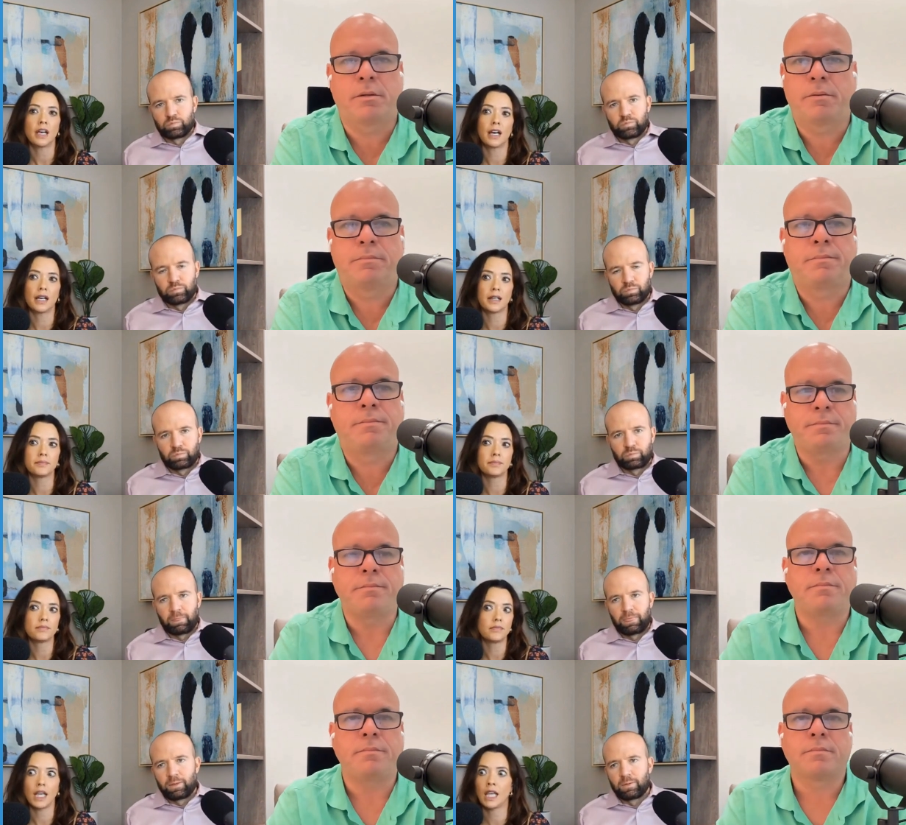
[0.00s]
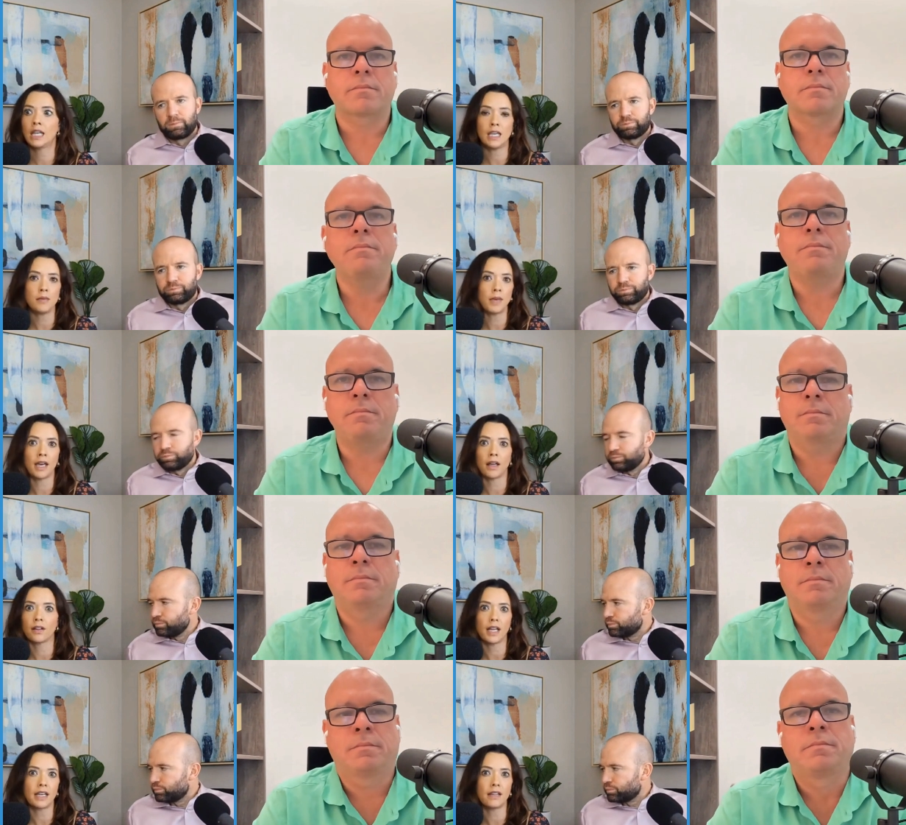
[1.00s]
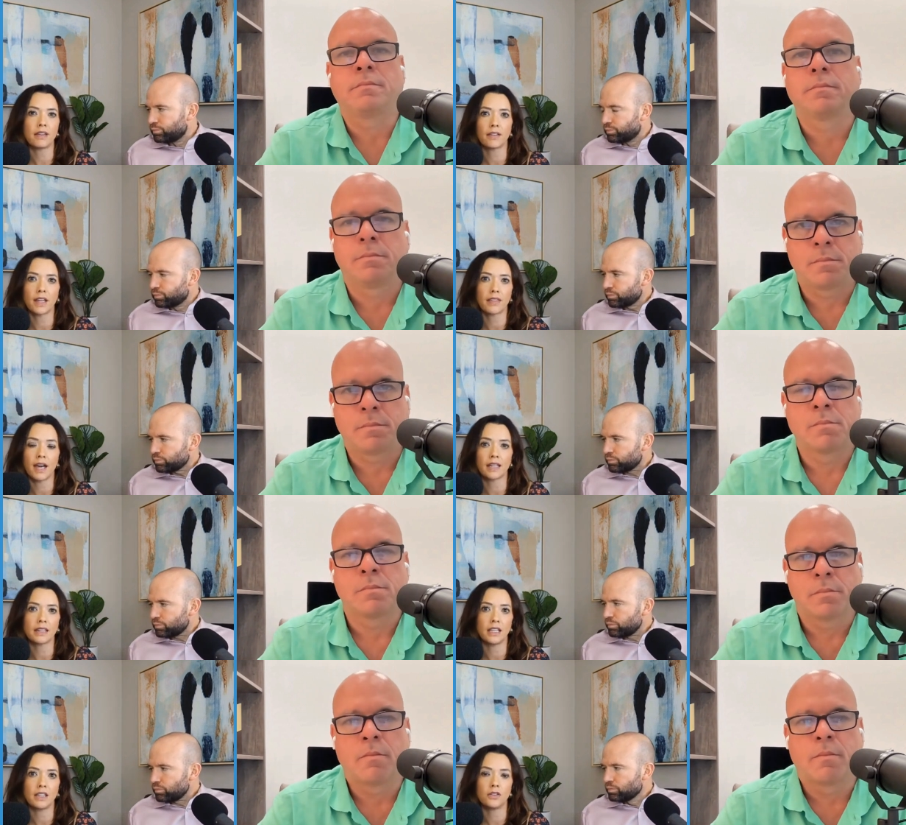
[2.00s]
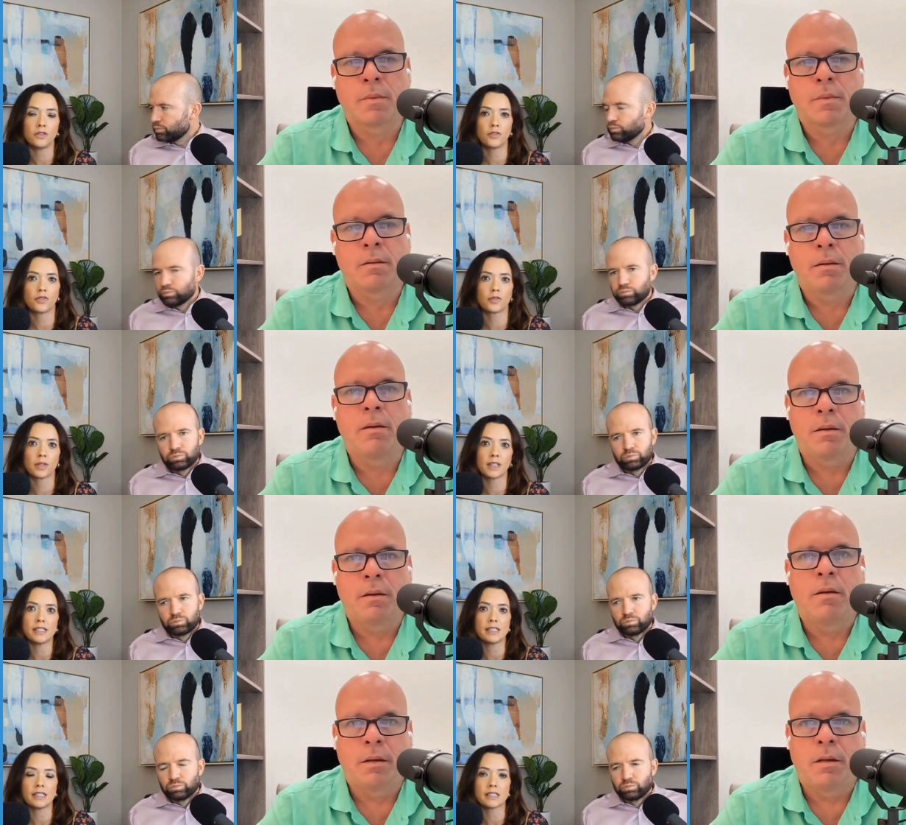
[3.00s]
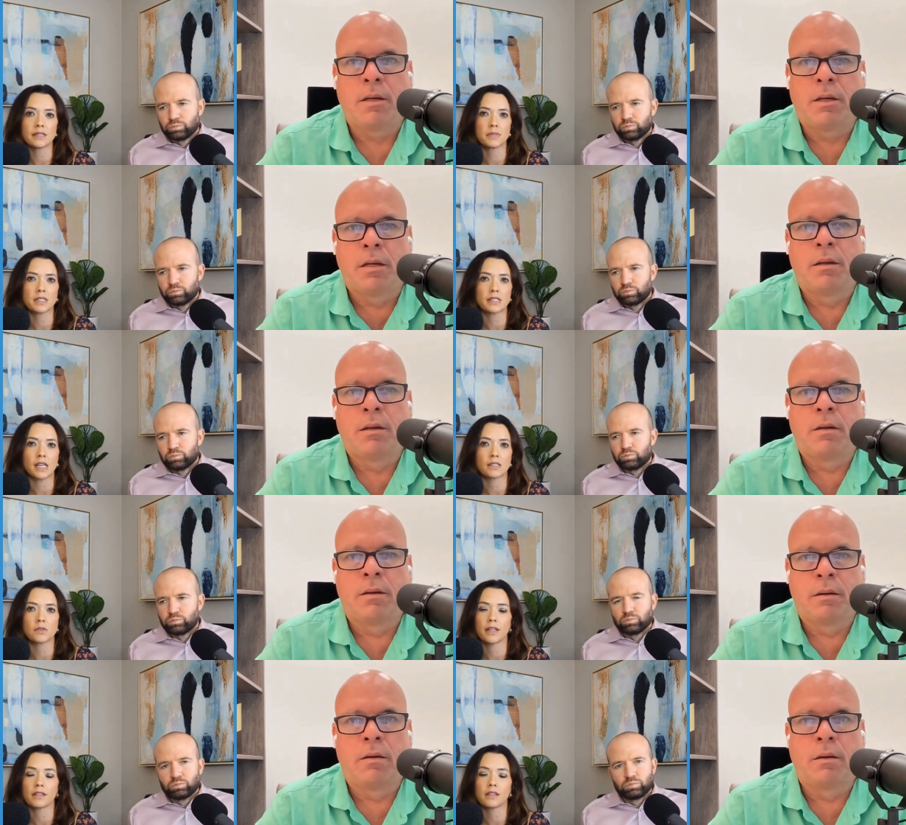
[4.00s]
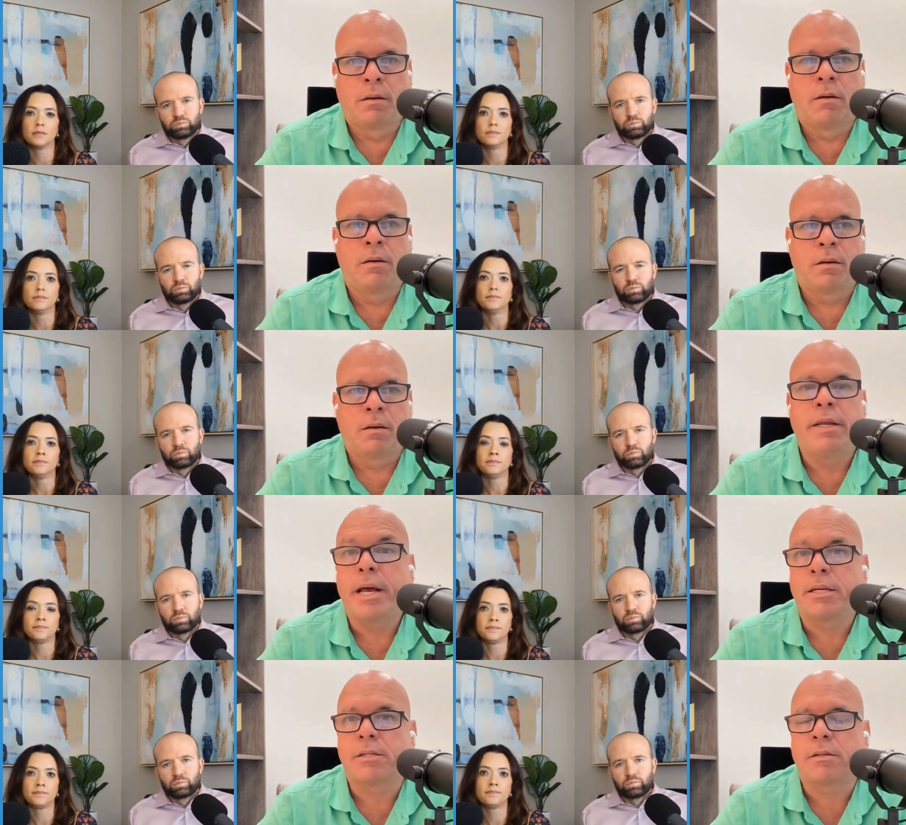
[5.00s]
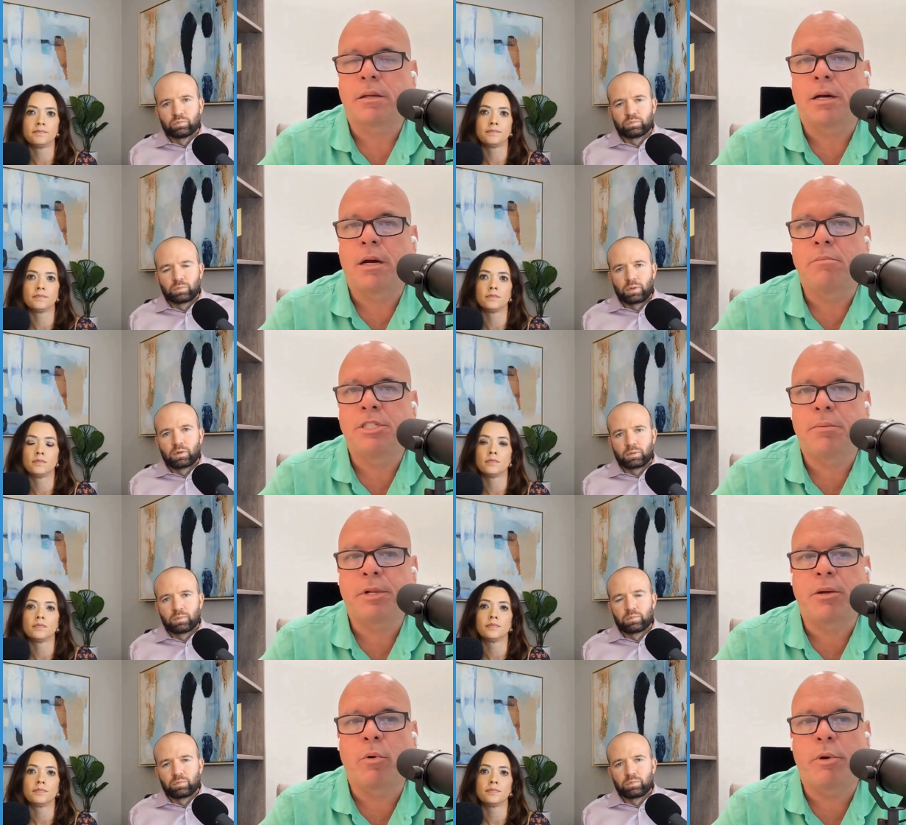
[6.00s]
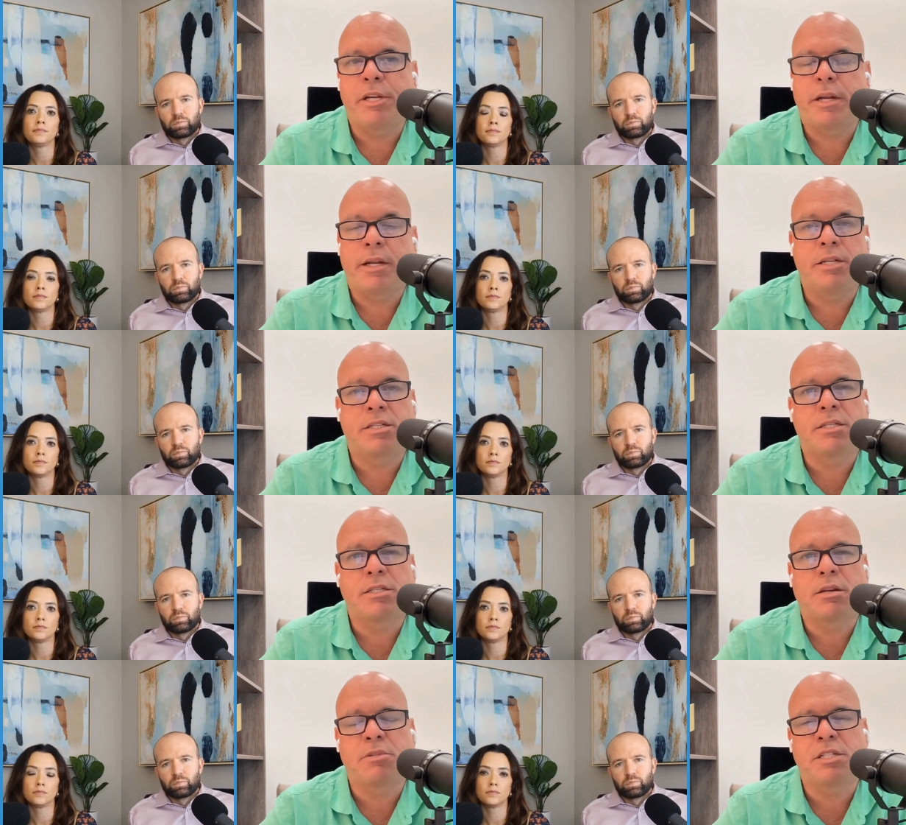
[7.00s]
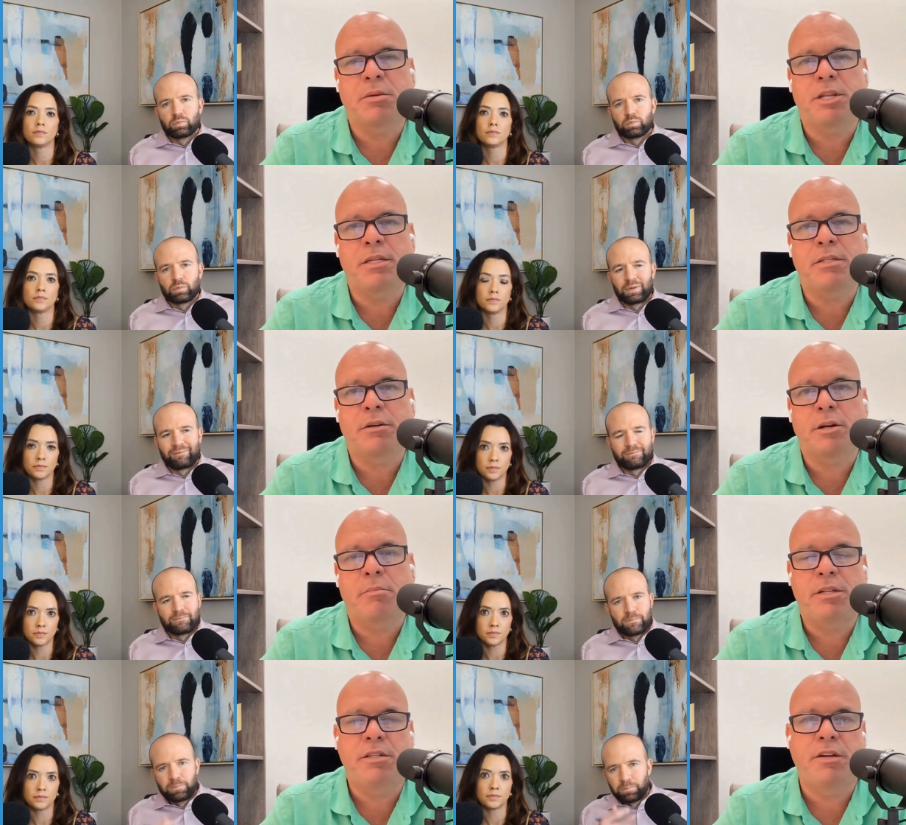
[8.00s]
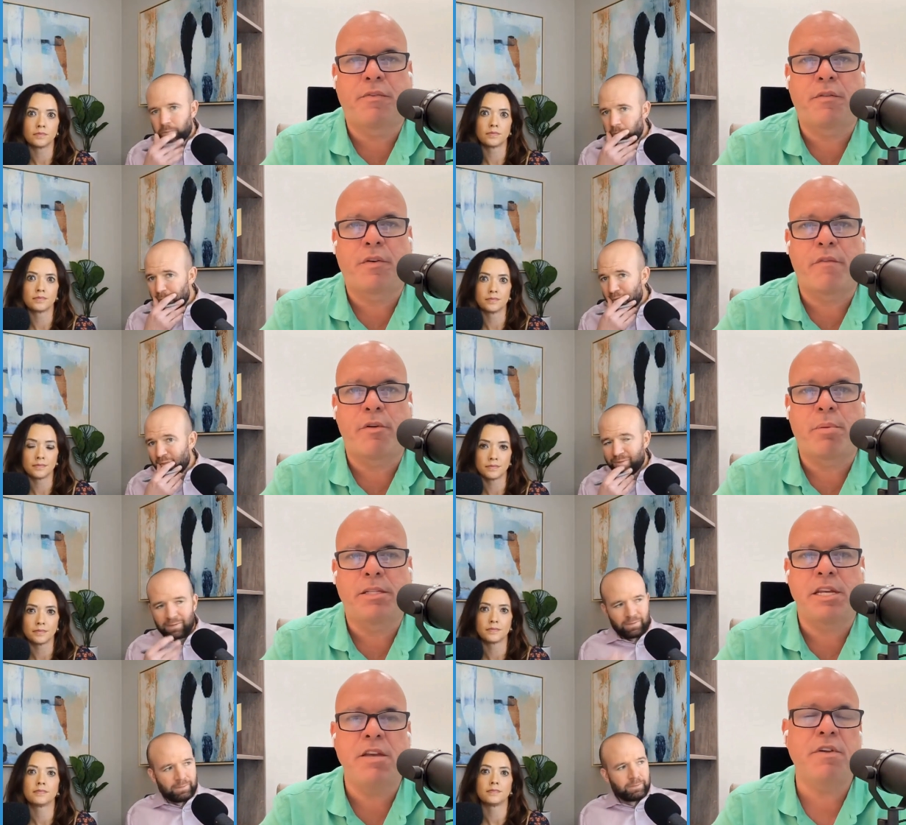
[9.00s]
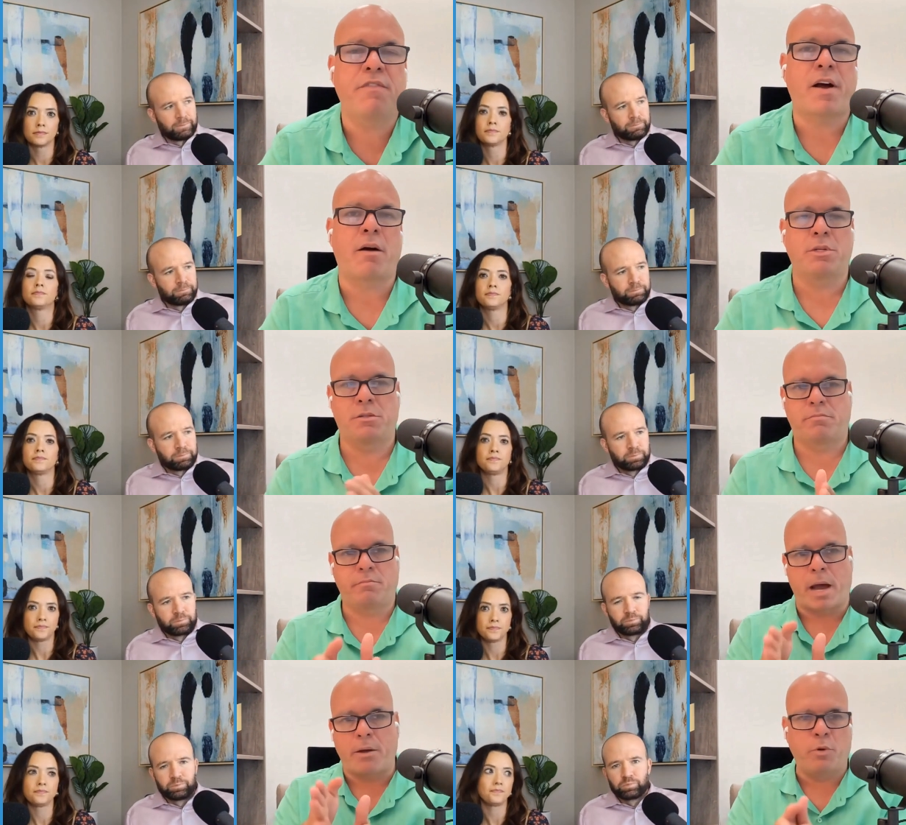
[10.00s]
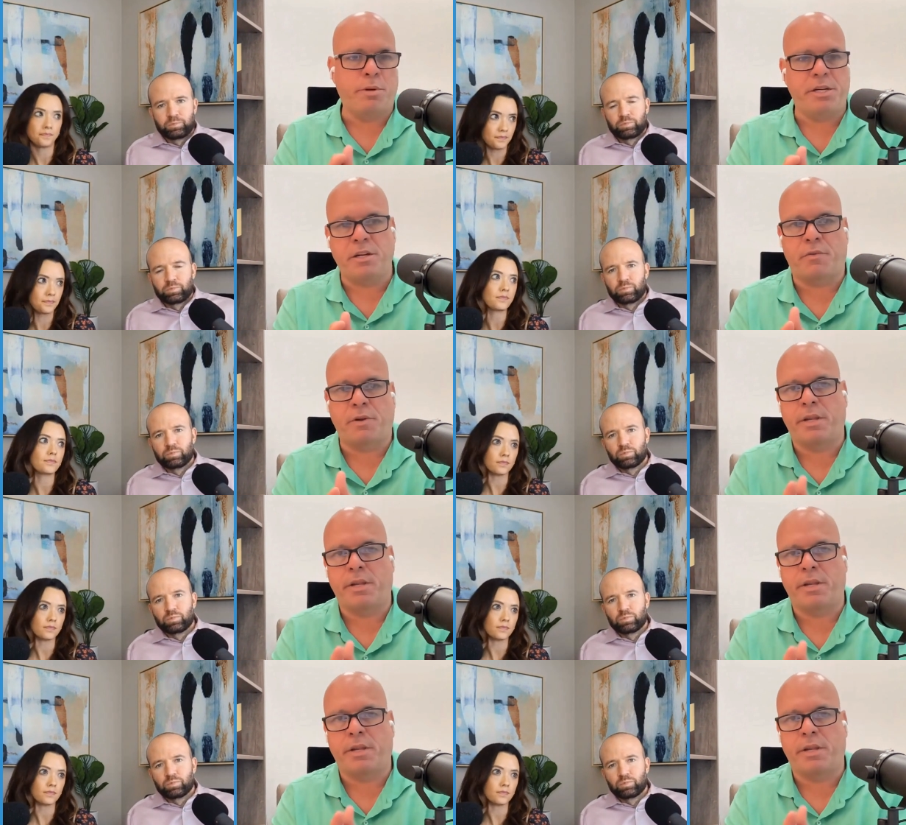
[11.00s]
Speaker 1: Um, in email anything like that that you've really seen some success with
Speaker 2: Yes. Um, typically, what we did, and listen, some some of these are going to be different for every place. Even if I was, mine would be different than